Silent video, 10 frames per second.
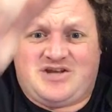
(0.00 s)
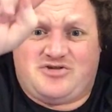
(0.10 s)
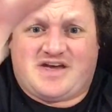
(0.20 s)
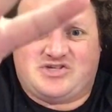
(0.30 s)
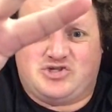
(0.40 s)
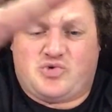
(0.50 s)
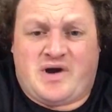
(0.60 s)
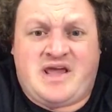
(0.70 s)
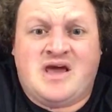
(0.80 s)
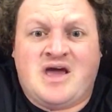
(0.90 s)

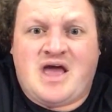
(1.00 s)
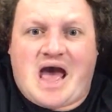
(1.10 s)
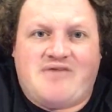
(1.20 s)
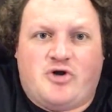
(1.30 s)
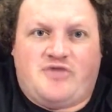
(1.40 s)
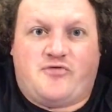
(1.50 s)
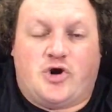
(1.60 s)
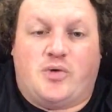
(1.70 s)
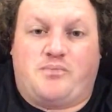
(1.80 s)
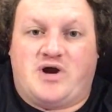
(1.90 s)
2020. I voted
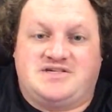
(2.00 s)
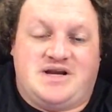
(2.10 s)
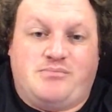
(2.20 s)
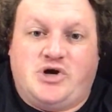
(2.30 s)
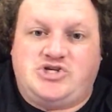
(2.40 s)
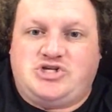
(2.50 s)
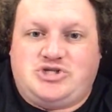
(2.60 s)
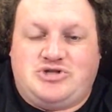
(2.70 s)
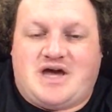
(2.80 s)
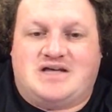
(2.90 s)
for President Bush in
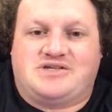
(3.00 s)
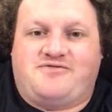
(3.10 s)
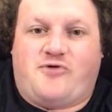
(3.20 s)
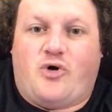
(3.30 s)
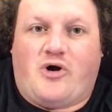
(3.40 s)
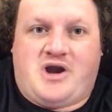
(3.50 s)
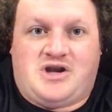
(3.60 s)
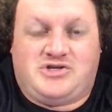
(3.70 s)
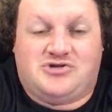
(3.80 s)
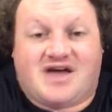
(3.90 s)
2004, and
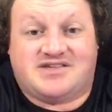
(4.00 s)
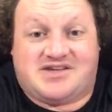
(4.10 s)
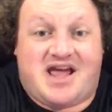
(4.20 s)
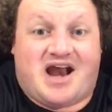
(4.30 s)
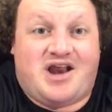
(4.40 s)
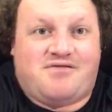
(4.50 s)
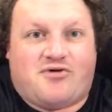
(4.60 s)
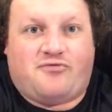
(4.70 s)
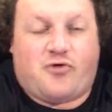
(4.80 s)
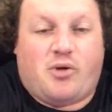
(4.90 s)
in 2008, I didn't
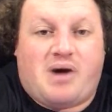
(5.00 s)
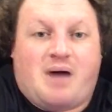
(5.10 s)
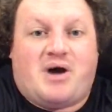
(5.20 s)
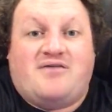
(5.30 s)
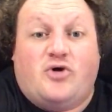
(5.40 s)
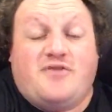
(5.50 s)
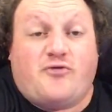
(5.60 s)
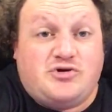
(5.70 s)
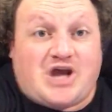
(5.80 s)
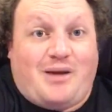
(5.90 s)
vote for Obama. I voted
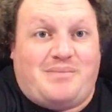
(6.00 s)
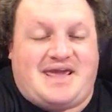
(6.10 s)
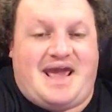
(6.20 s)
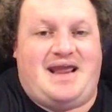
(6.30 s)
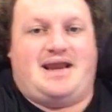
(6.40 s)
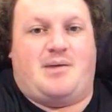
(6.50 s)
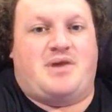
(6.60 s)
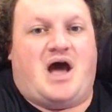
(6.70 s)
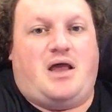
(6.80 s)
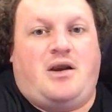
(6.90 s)
for John McCain. I'm
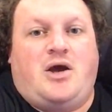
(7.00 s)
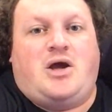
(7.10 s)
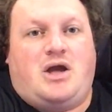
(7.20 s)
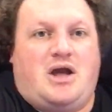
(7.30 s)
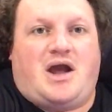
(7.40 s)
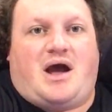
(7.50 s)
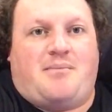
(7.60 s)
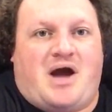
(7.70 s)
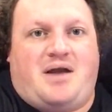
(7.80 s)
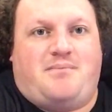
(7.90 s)
not
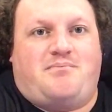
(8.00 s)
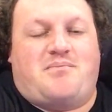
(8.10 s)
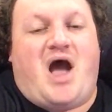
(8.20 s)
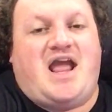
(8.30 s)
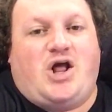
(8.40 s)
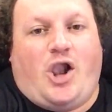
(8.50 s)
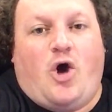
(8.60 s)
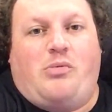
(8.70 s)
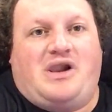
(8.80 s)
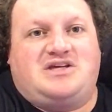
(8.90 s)
a
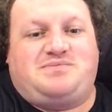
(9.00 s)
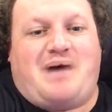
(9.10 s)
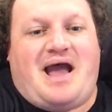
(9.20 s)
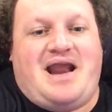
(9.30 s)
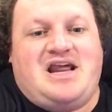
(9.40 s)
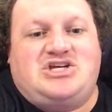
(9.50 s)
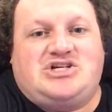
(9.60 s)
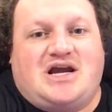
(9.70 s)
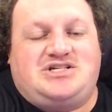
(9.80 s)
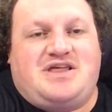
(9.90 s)
globalist by any
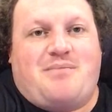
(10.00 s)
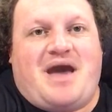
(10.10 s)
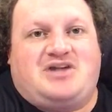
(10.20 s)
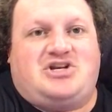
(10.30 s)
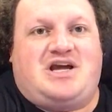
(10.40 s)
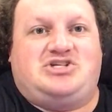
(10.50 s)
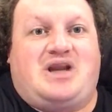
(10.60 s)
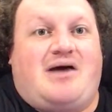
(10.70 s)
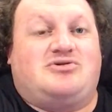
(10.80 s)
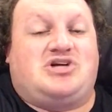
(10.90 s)
stretch of the imagination.
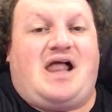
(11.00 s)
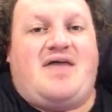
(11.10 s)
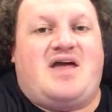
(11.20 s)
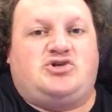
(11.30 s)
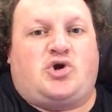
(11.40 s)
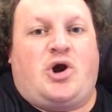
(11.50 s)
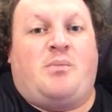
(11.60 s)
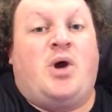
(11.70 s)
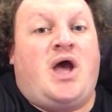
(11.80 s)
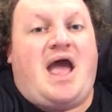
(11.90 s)
I was glad that
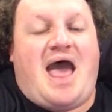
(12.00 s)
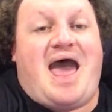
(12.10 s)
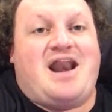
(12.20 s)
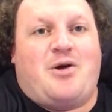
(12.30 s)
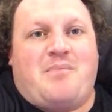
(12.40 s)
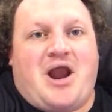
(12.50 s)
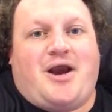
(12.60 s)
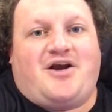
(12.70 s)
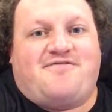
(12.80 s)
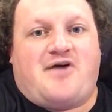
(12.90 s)
Trump had an
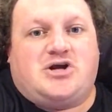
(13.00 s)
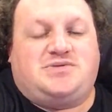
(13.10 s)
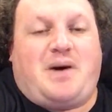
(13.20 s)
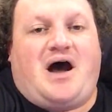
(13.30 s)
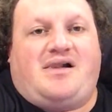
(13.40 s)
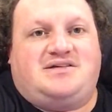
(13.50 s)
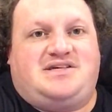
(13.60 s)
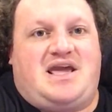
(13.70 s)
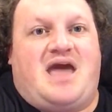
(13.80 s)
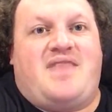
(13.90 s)
America First
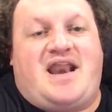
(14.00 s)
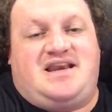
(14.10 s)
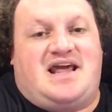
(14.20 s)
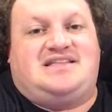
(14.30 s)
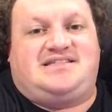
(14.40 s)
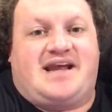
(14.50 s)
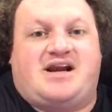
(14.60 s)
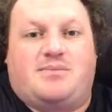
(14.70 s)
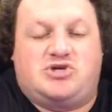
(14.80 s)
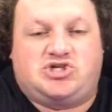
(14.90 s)
policy and that he did
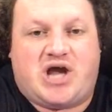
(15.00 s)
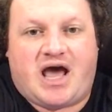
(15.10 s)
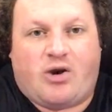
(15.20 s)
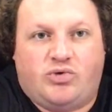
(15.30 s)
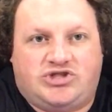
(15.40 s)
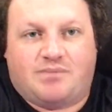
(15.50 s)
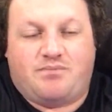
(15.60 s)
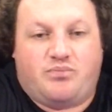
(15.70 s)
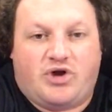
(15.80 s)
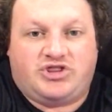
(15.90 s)
stand up to China with
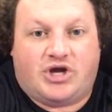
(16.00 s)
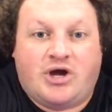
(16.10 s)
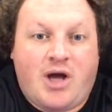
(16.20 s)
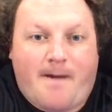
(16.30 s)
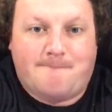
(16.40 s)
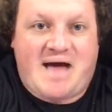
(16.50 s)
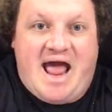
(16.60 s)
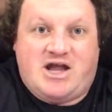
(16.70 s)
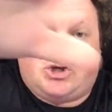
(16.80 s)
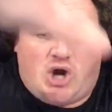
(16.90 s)
the
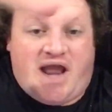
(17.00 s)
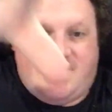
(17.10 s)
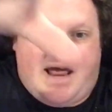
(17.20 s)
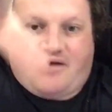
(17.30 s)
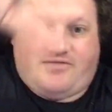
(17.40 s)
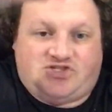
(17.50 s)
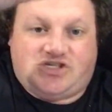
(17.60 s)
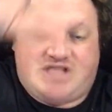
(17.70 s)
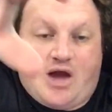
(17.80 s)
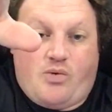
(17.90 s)
bad trade
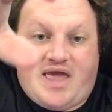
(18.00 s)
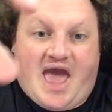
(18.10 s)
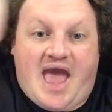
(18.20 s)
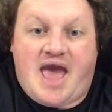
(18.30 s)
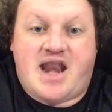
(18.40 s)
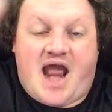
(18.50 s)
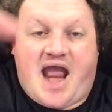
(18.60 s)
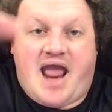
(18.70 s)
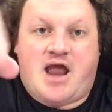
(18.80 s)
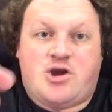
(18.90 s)
deficit that we had,
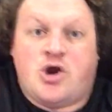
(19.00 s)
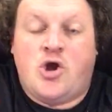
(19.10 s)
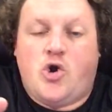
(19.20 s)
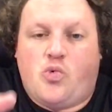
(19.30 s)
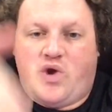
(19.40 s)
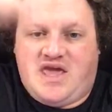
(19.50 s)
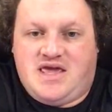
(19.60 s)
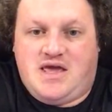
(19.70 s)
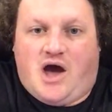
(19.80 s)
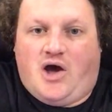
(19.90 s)
and
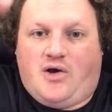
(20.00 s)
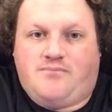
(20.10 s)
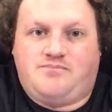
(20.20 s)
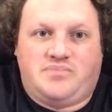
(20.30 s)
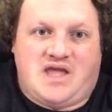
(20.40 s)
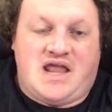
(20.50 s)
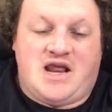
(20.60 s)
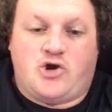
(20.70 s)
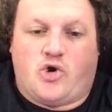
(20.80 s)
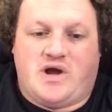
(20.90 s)

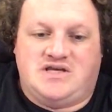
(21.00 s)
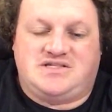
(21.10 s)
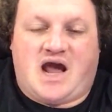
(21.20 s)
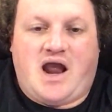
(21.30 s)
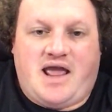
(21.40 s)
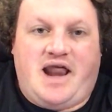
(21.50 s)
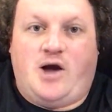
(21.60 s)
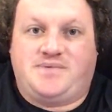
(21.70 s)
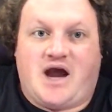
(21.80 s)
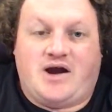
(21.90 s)
it
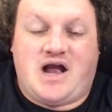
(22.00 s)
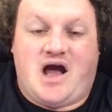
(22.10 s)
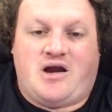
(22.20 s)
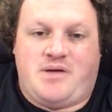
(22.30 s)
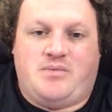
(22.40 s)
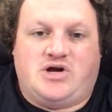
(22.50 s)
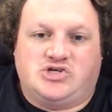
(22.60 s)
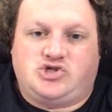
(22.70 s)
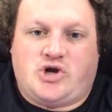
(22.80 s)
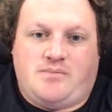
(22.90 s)
helped our economy
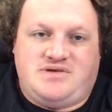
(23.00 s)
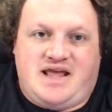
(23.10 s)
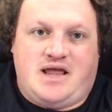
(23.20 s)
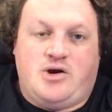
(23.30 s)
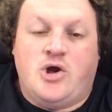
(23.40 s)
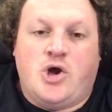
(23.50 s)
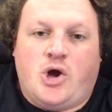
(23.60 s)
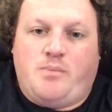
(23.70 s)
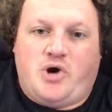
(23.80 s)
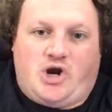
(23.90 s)
because Trump did
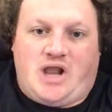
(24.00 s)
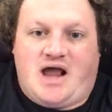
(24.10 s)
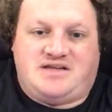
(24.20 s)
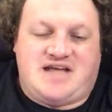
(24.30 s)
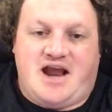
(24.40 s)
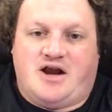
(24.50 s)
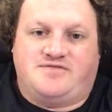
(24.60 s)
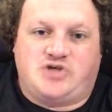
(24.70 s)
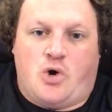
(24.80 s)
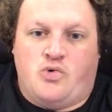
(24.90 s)
put a lot of
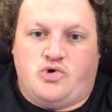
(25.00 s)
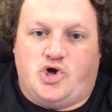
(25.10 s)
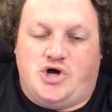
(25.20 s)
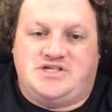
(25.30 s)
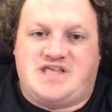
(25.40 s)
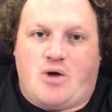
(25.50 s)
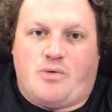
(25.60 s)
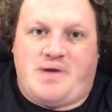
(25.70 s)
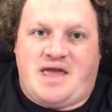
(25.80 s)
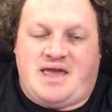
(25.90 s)
tariffs on goods that were
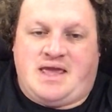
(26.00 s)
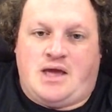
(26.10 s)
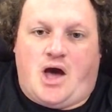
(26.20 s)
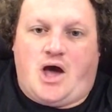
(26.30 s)
being